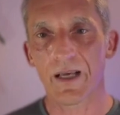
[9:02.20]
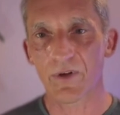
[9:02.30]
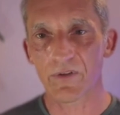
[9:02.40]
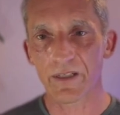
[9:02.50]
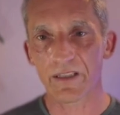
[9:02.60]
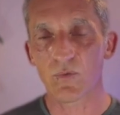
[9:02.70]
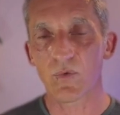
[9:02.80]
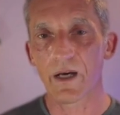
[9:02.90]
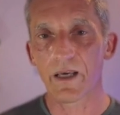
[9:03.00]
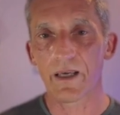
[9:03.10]
a reason
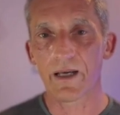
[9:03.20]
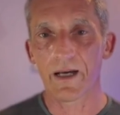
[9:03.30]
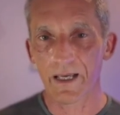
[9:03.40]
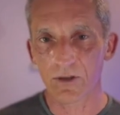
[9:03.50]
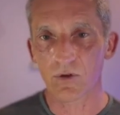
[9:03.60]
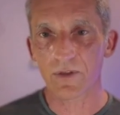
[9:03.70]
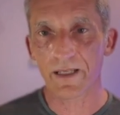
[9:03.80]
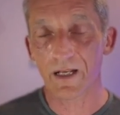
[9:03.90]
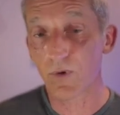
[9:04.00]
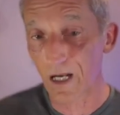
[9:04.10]
why I had to go
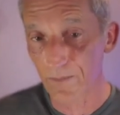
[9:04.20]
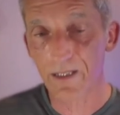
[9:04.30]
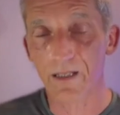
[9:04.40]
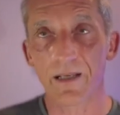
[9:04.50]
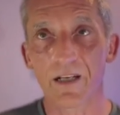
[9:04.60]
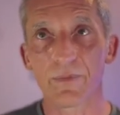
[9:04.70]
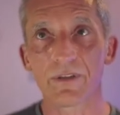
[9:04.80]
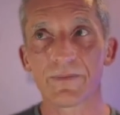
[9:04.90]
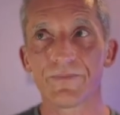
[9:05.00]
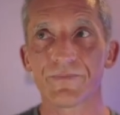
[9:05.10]
celibate, while I'm still
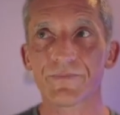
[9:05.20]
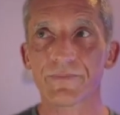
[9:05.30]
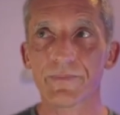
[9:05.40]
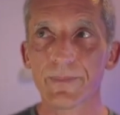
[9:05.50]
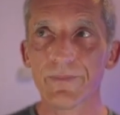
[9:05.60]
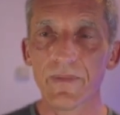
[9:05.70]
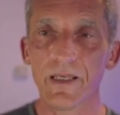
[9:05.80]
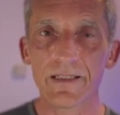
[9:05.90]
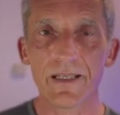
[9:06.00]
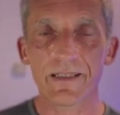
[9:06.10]
celibate,
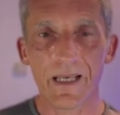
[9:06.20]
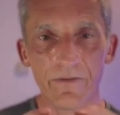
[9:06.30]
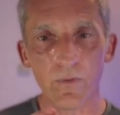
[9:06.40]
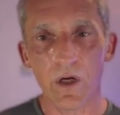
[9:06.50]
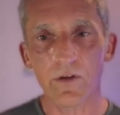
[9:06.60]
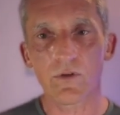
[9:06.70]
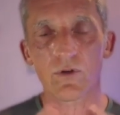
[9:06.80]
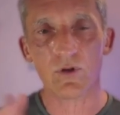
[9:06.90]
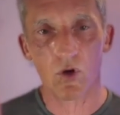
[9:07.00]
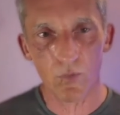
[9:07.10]
is that every one of
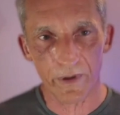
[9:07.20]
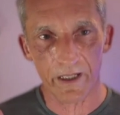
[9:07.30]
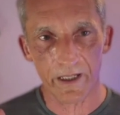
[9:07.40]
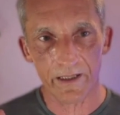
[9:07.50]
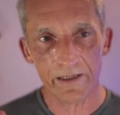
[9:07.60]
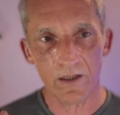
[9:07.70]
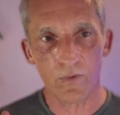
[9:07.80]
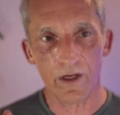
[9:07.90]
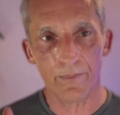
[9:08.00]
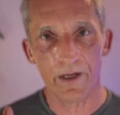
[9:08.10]
those openings
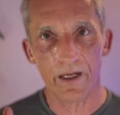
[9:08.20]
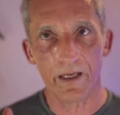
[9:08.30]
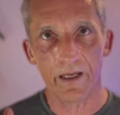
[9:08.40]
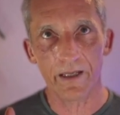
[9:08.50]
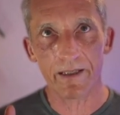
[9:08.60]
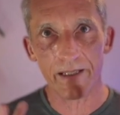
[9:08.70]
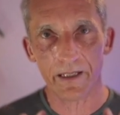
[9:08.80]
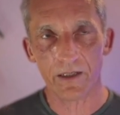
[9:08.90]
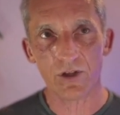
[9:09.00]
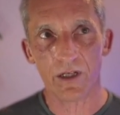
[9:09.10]
where my
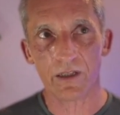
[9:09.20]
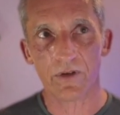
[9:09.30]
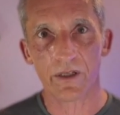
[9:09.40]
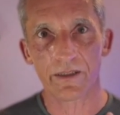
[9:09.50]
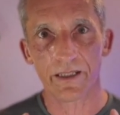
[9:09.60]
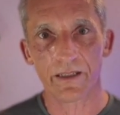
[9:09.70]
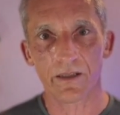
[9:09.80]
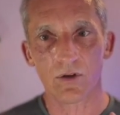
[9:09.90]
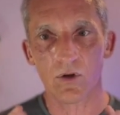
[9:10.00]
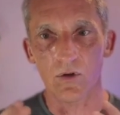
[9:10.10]
second chakra
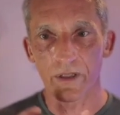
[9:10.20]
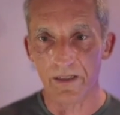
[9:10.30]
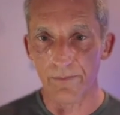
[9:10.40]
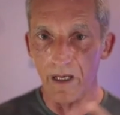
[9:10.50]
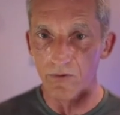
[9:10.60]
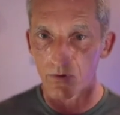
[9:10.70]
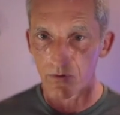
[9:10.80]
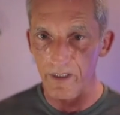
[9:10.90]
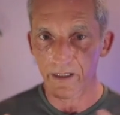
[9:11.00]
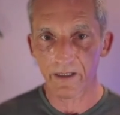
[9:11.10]
didn't know its
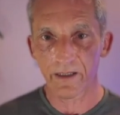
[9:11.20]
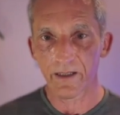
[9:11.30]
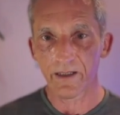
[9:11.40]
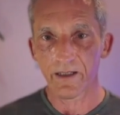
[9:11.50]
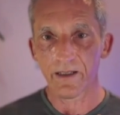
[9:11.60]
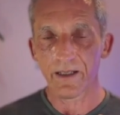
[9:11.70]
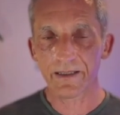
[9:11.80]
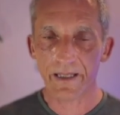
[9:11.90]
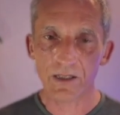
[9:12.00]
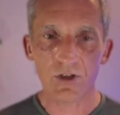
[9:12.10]
boundary,
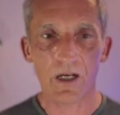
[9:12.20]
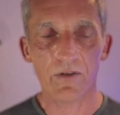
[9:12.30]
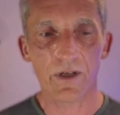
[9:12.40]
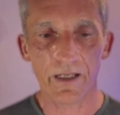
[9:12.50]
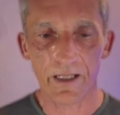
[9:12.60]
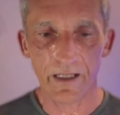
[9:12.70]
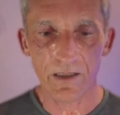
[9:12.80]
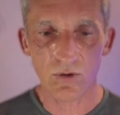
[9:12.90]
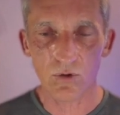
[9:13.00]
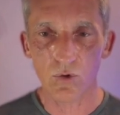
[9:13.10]
second chakra
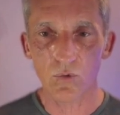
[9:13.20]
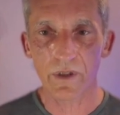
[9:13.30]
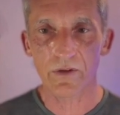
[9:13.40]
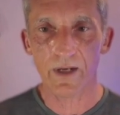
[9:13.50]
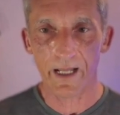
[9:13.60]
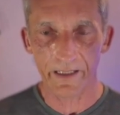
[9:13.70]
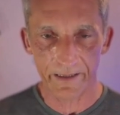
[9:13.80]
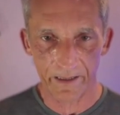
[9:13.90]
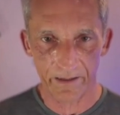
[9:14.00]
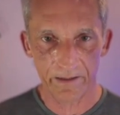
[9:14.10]
is to do with
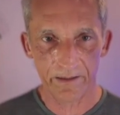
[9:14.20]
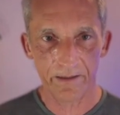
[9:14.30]
relating.